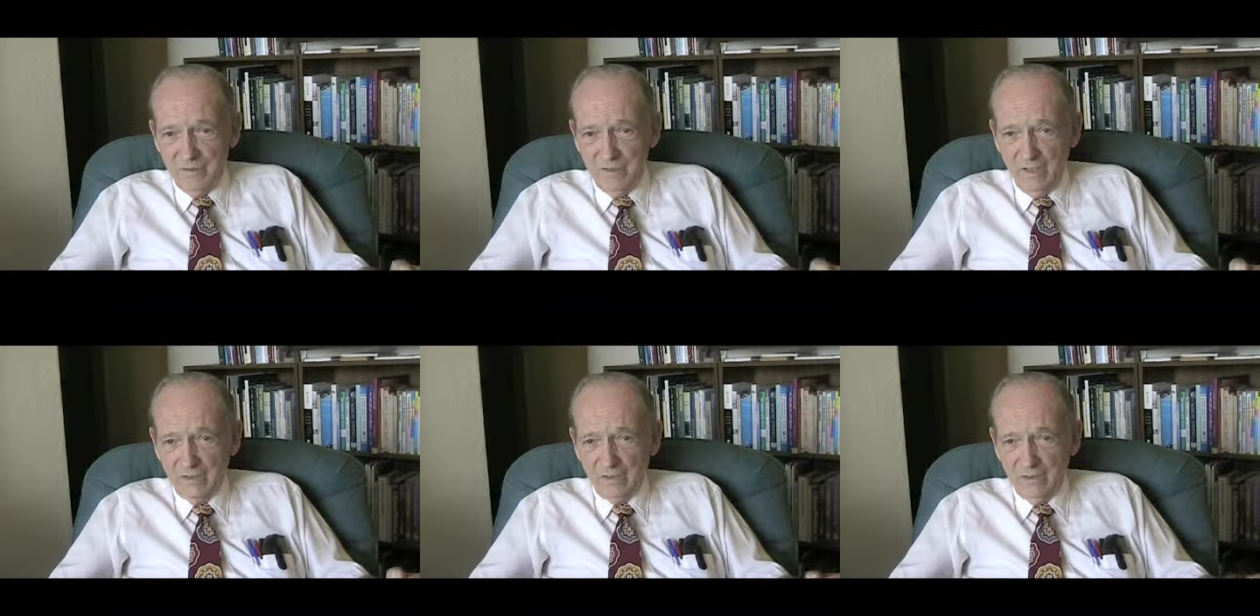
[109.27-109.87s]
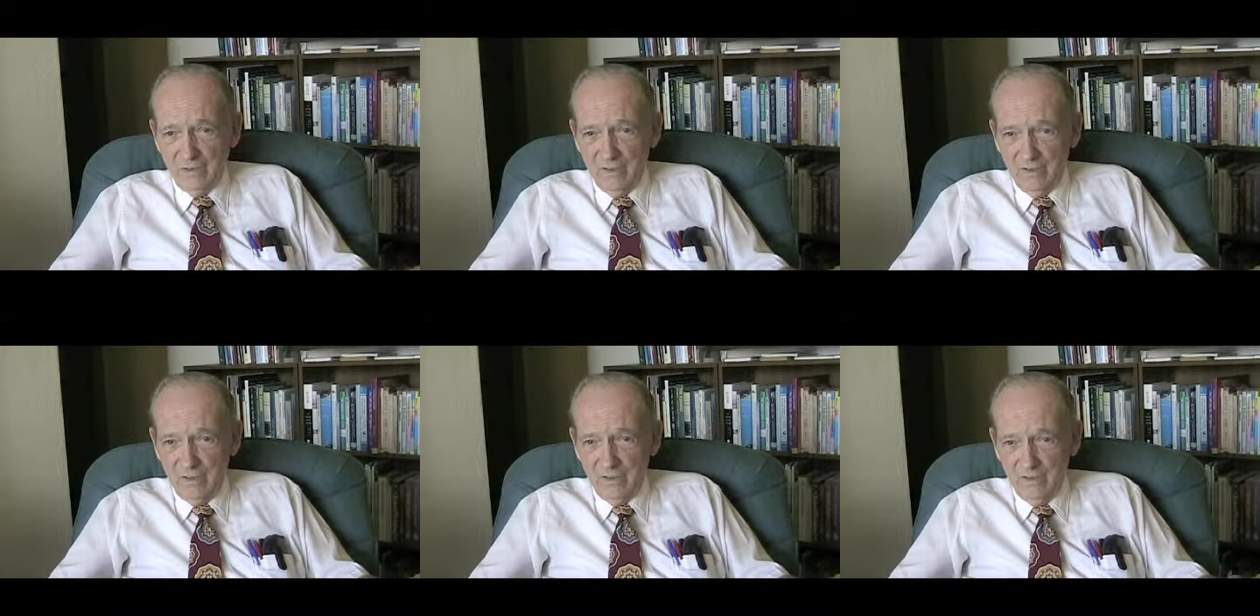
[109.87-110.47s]
doctorate
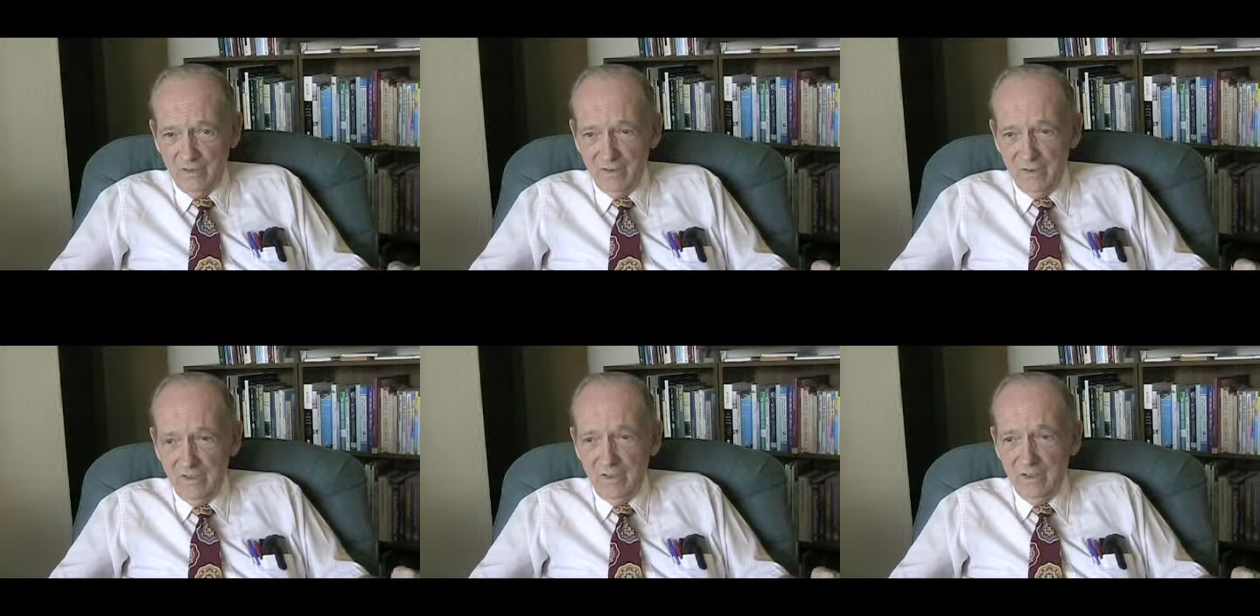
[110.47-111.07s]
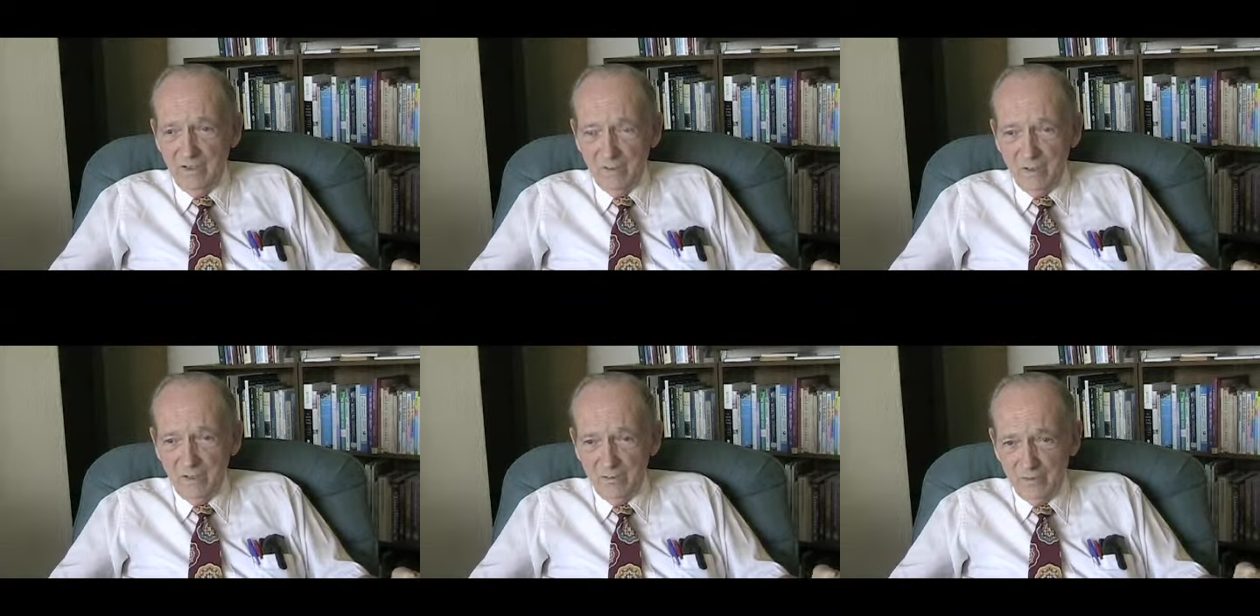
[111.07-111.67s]
in in
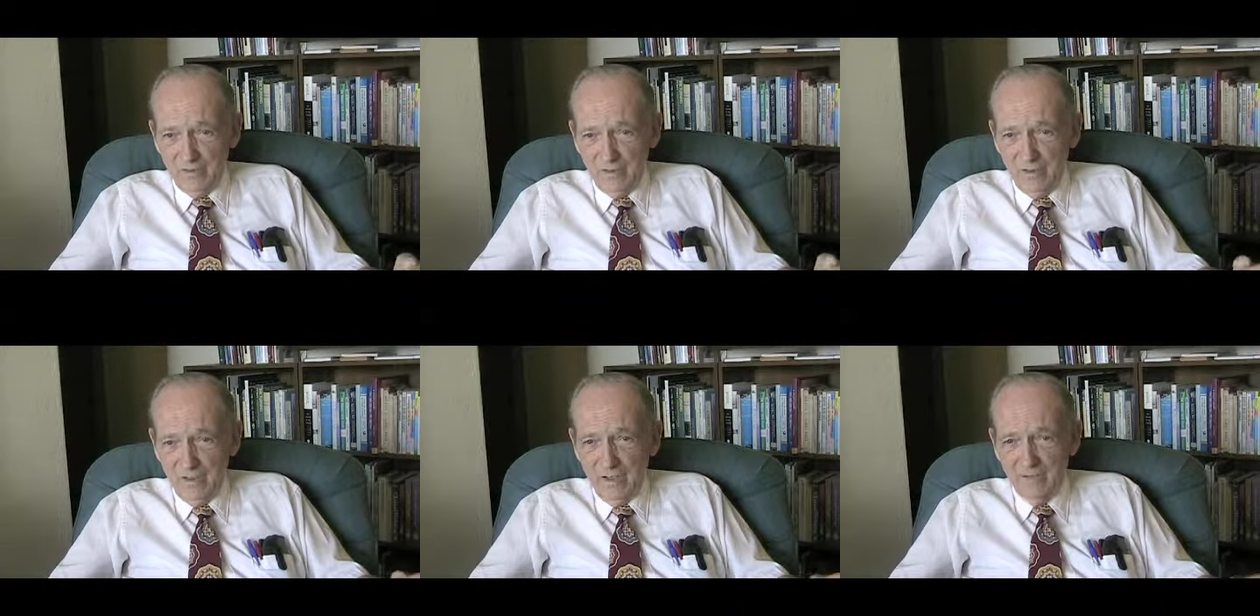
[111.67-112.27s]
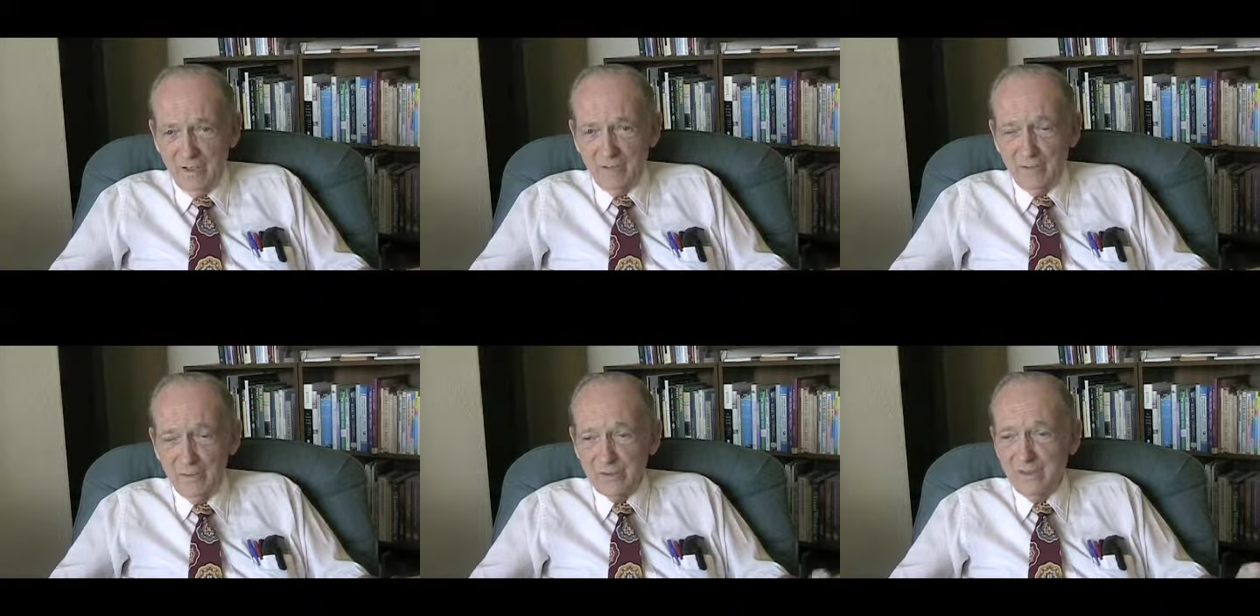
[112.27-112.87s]
medicine. And then
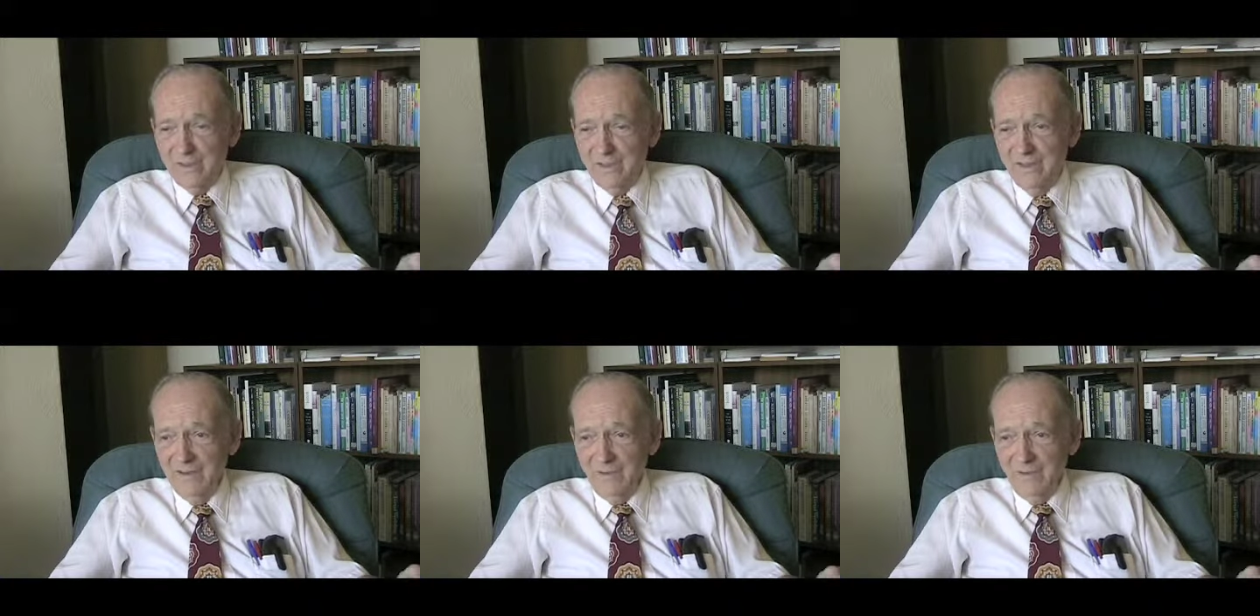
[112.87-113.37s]
eventually,